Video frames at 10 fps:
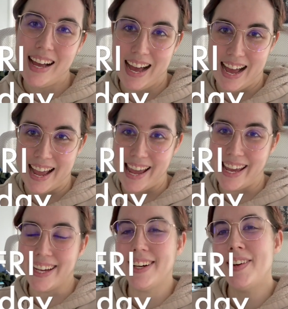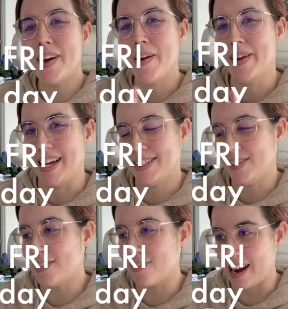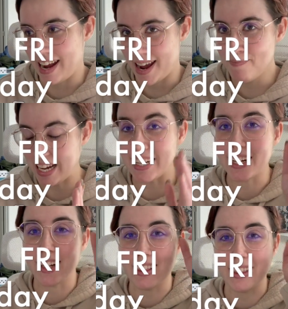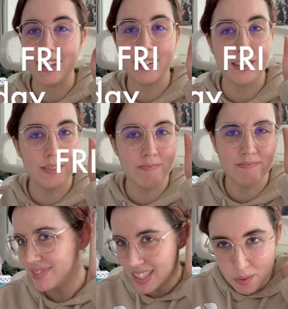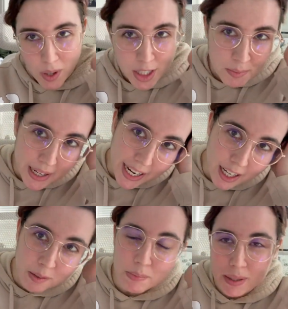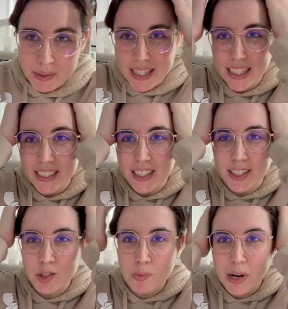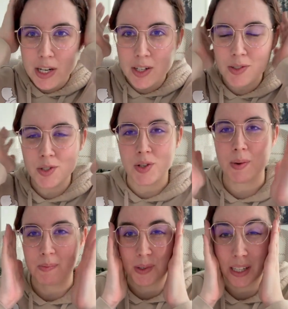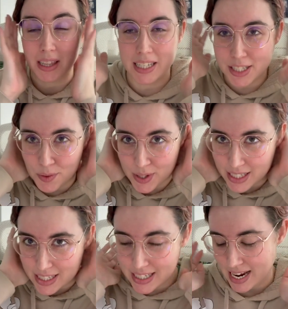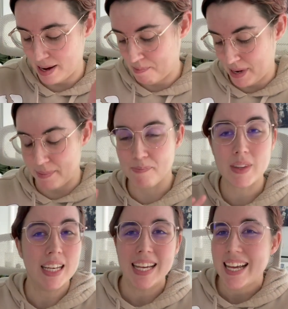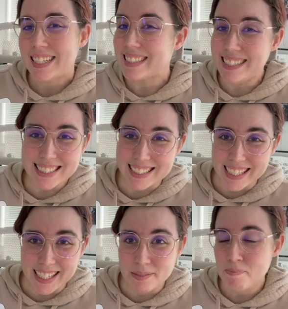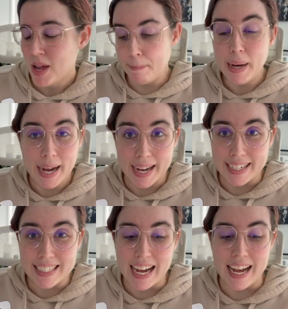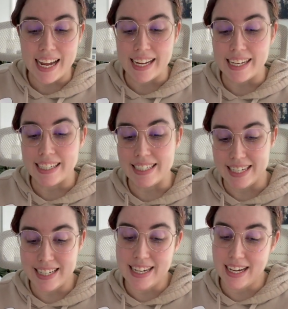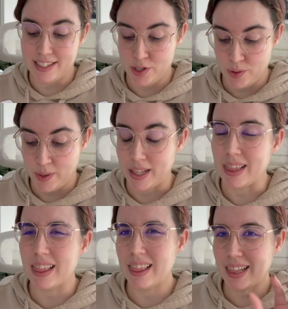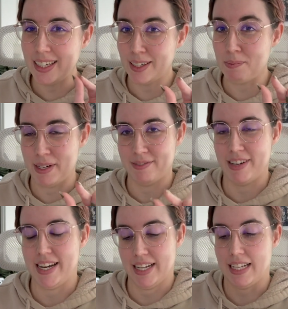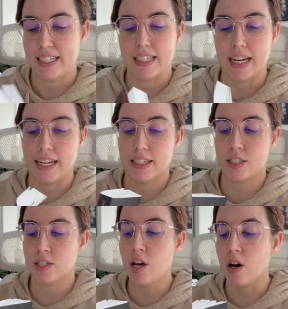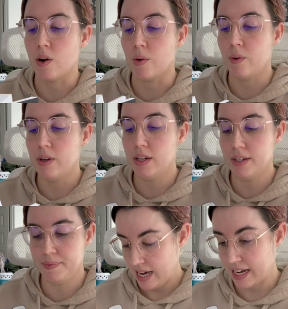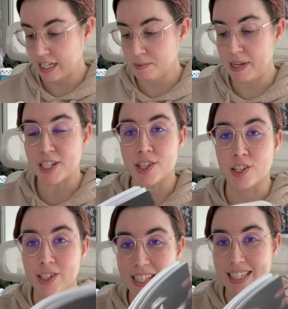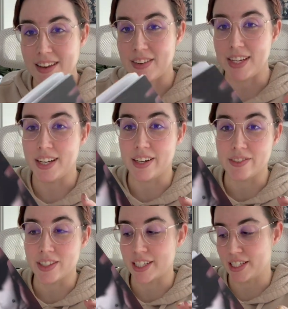Hi. Okay, so it's Friday. I did a little wash my hair, but I'm getting it done tomorrow, so I'm really lazy with it today, but Lisa's clean. But I did do a little bit of reading last night. So I got to page 37 of